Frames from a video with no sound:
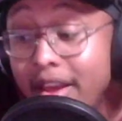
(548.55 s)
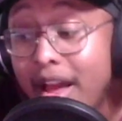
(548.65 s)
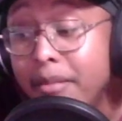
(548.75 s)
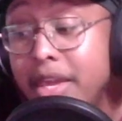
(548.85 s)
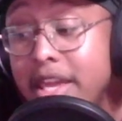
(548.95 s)

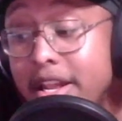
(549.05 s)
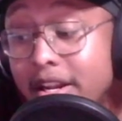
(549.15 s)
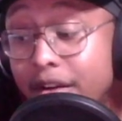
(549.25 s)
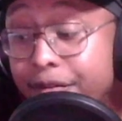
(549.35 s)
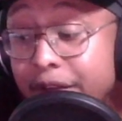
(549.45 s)
I mean, he ended
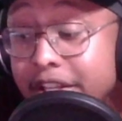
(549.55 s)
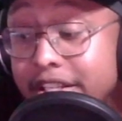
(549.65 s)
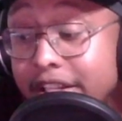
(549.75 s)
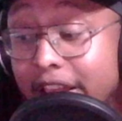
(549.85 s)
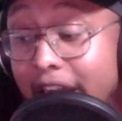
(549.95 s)
up
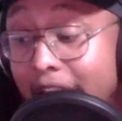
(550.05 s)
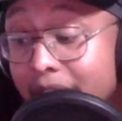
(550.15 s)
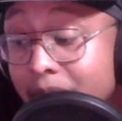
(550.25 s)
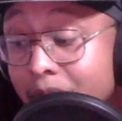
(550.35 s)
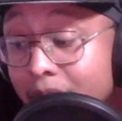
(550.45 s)
finishing the
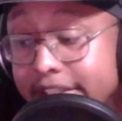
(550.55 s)
game